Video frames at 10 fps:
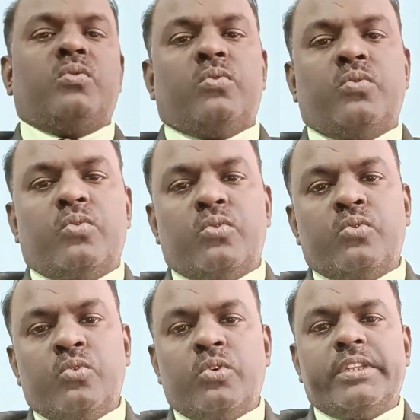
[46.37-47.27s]

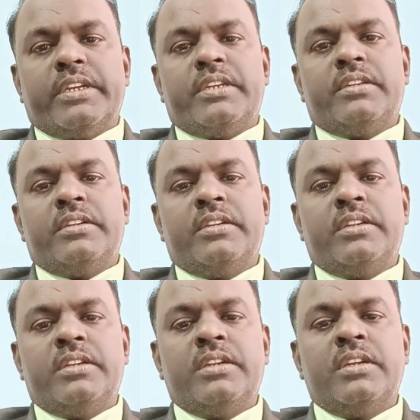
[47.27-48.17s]
know that
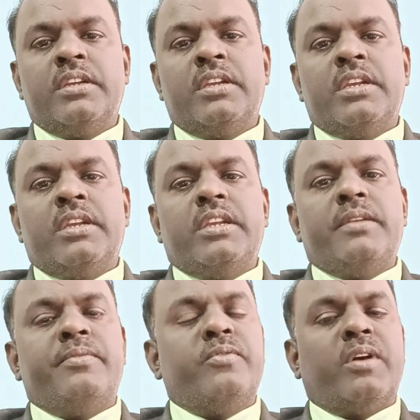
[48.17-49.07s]

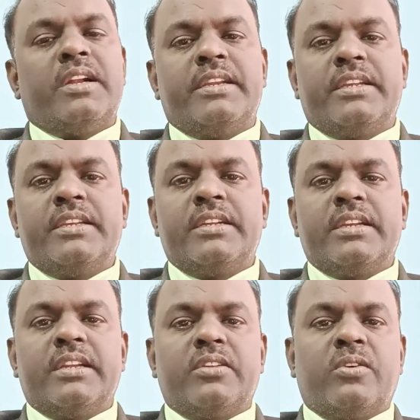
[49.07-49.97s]
if you are taking
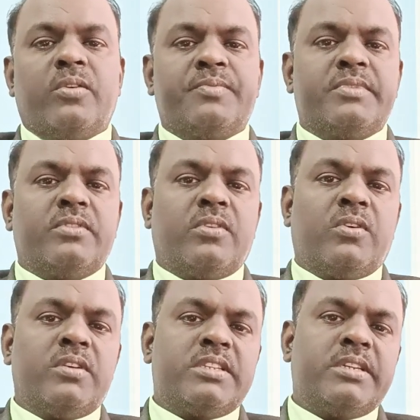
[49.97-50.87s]
care of
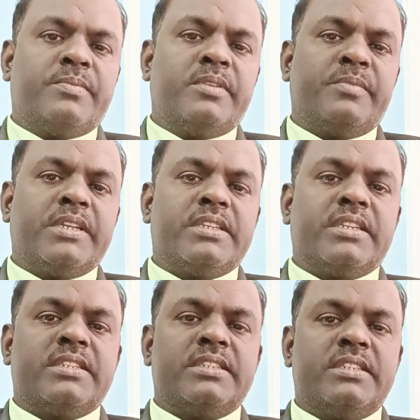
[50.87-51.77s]
all safety
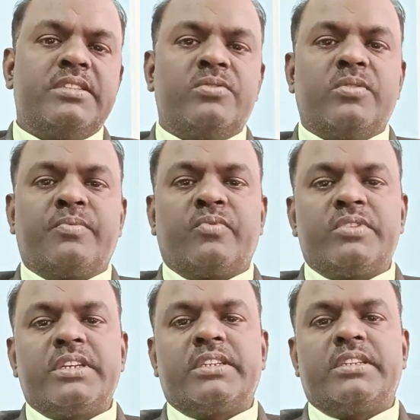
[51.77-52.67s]
measures in your
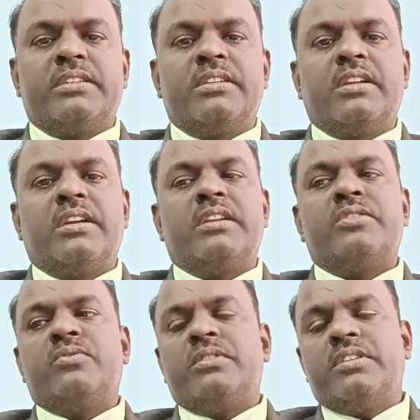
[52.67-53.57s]
project and
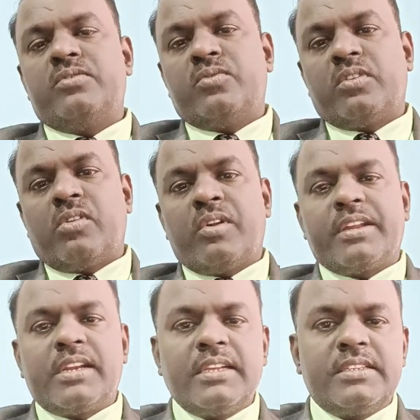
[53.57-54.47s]
in your
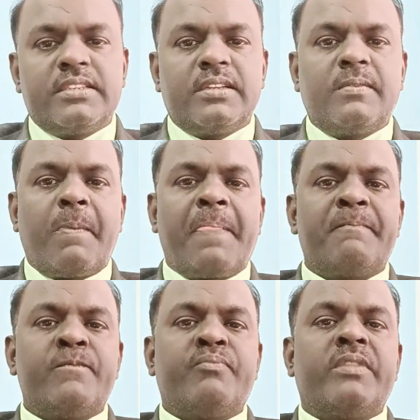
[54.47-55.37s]
organization,
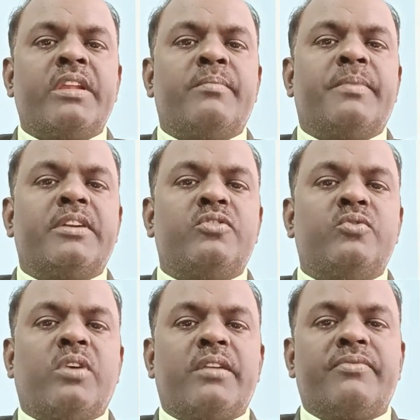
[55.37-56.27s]
but
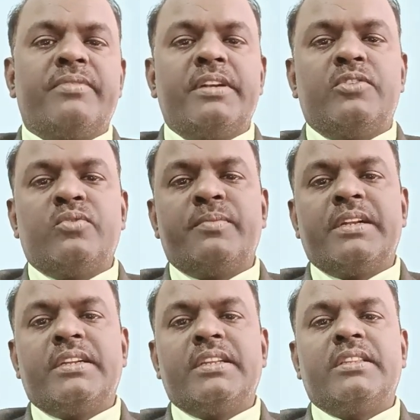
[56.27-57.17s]
you are failed to
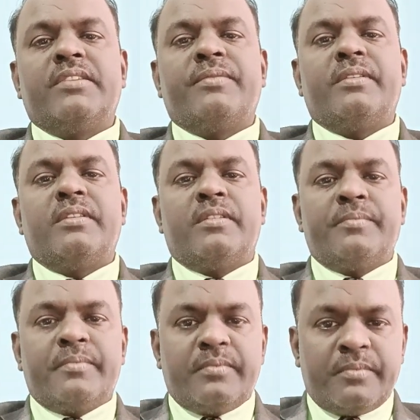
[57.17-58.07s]
maintain
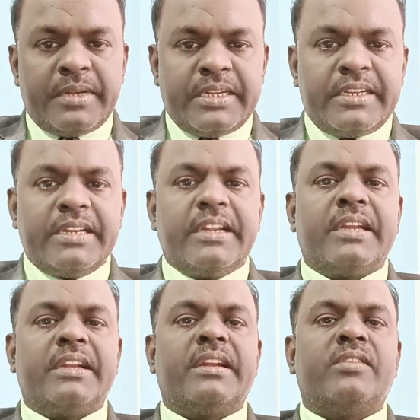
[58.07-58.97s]

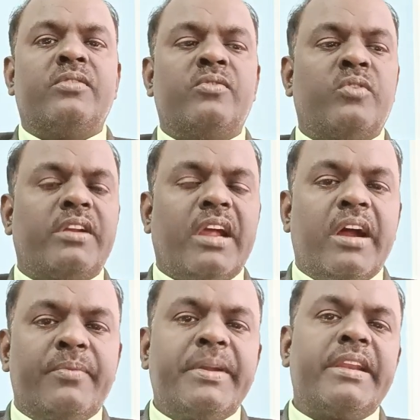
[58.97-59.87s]
and not
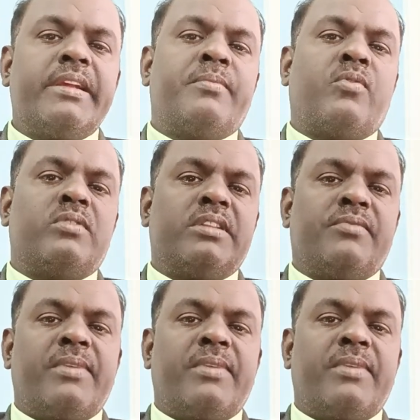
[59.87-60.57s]
aware about the